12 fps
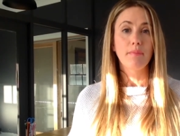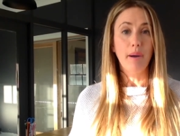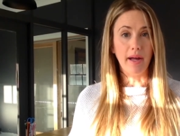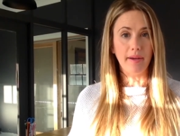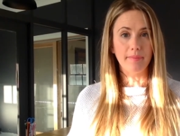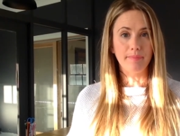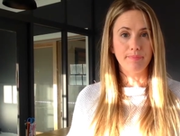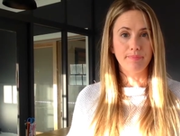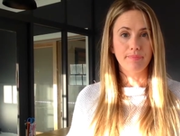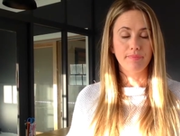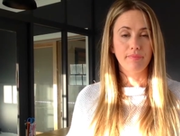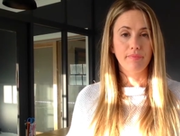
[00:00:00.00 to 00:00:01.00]
But
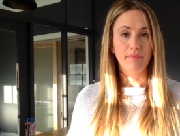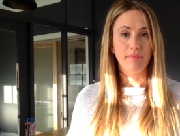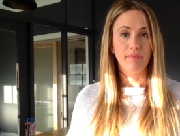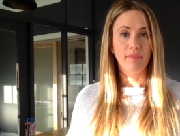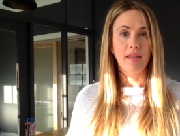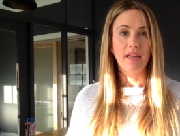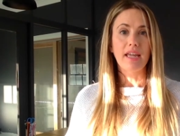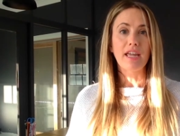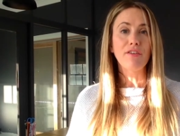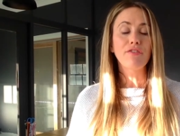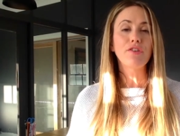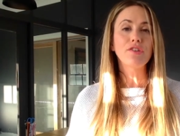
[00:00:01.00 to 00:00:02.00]

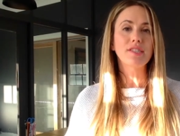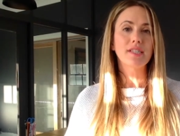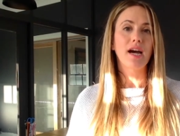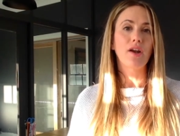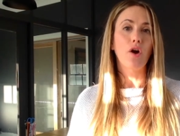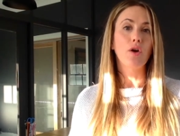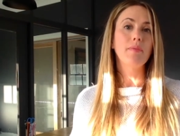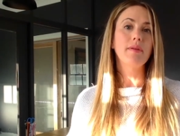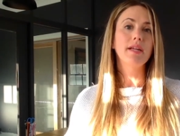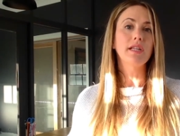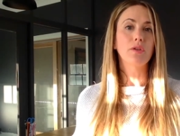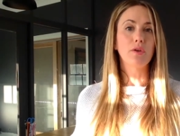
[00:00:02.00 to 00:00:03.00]
if you start
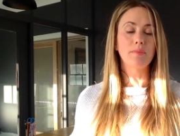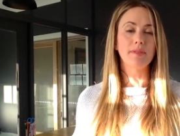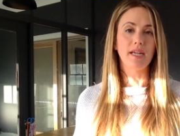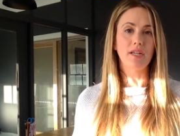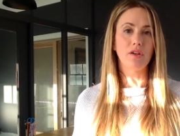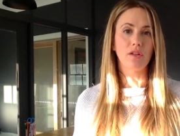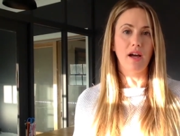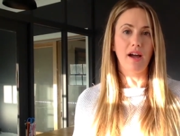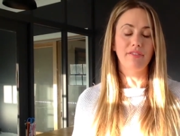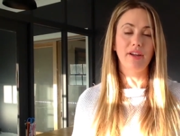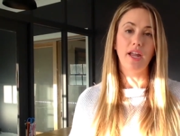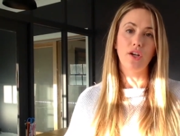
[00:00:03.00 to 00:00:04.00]
opening loops in your
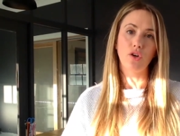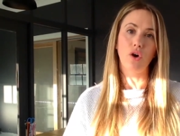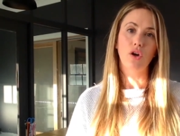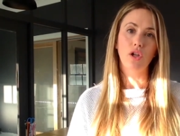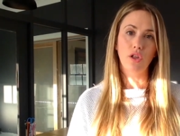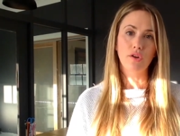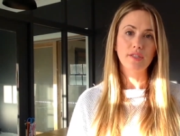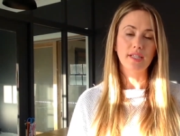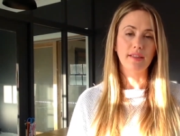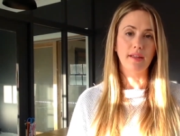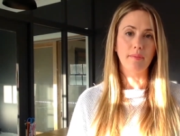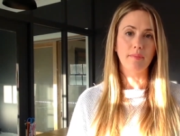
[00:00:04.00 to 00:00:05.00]
life and not
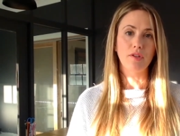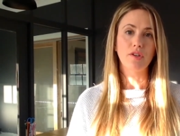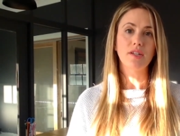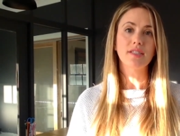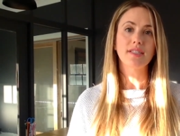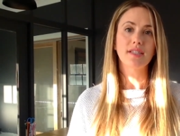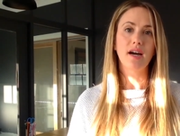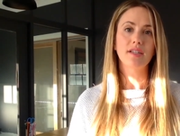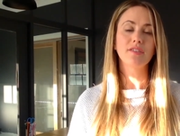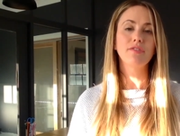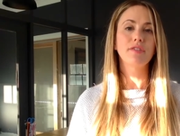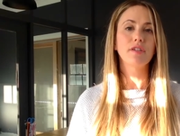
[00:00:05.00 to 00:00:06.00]
closing them, you can
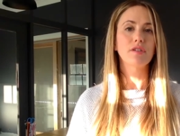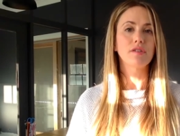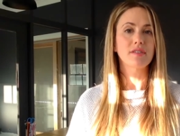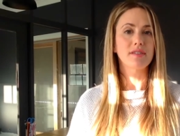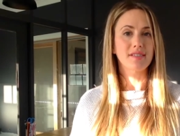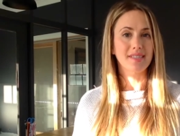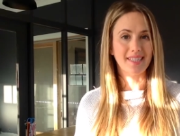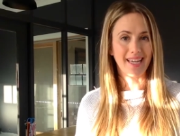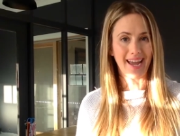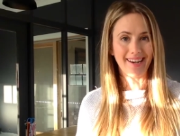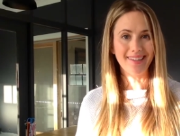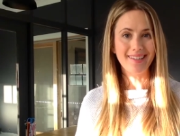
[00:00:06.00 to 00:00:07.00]
start to feel
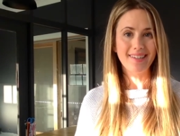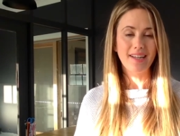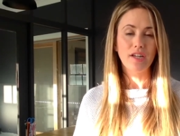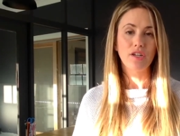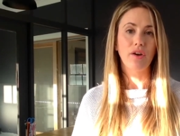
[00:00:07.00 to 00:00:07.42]
scattered,